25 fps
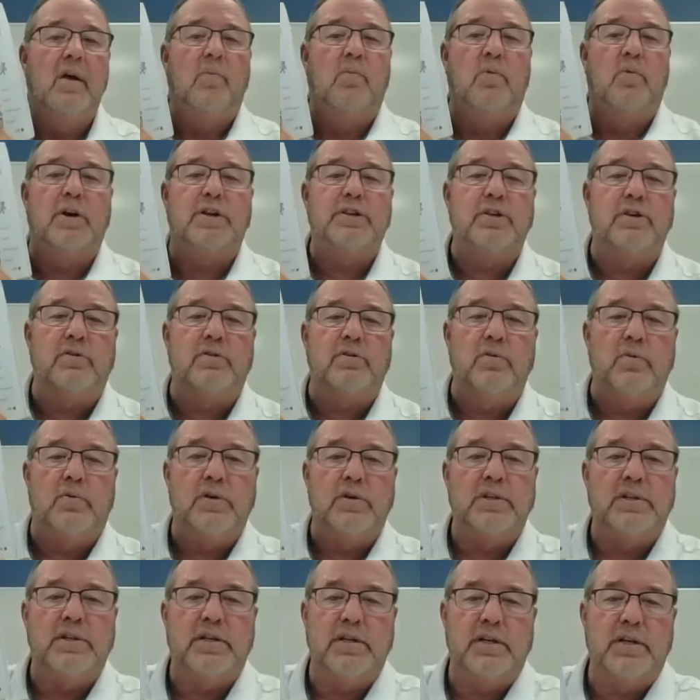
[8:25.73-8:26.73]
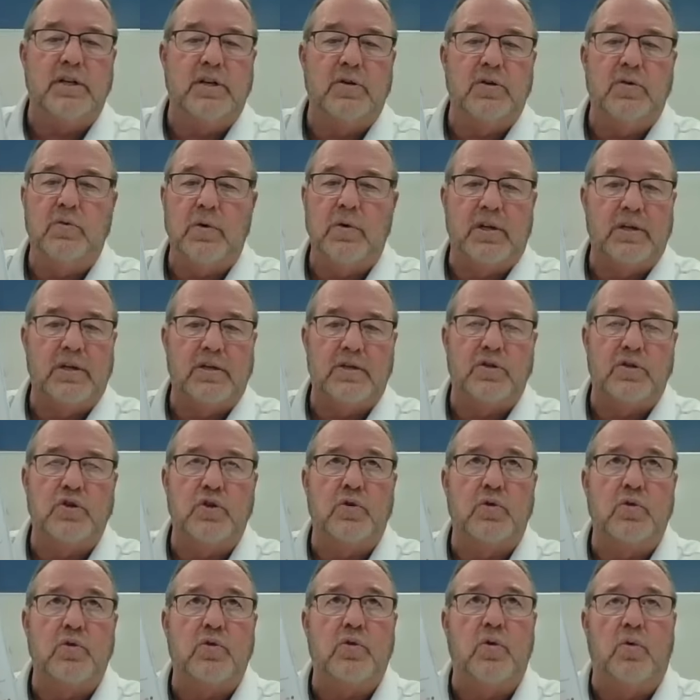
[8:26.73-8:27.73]
what you're going to do is
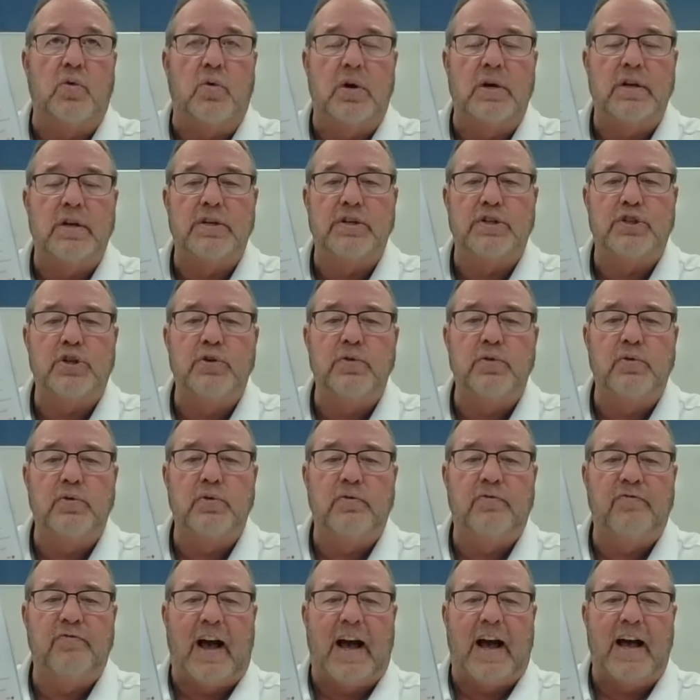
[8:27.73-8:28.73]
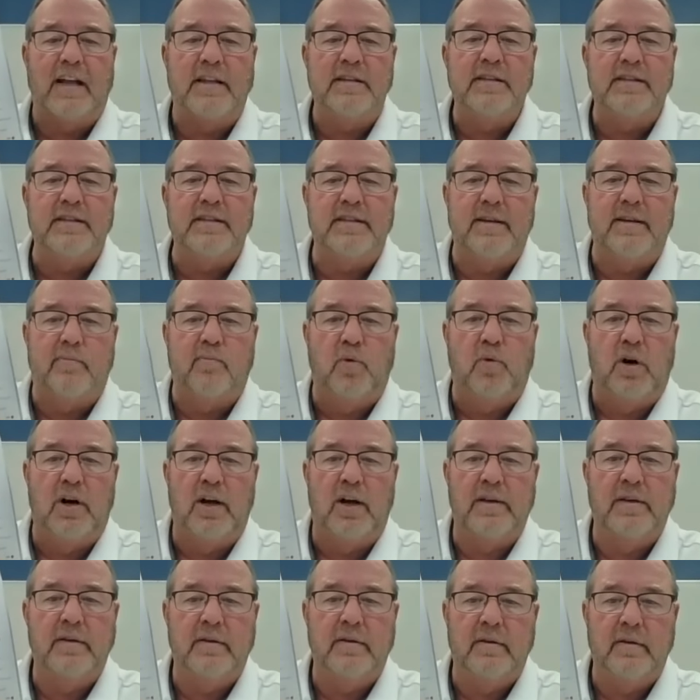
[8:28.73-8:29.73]
you're going to find
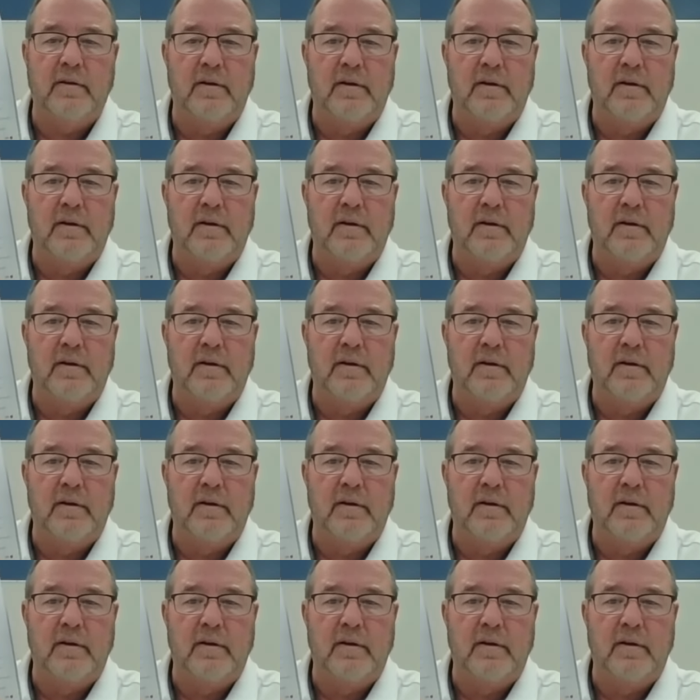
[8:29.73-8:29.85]
someone,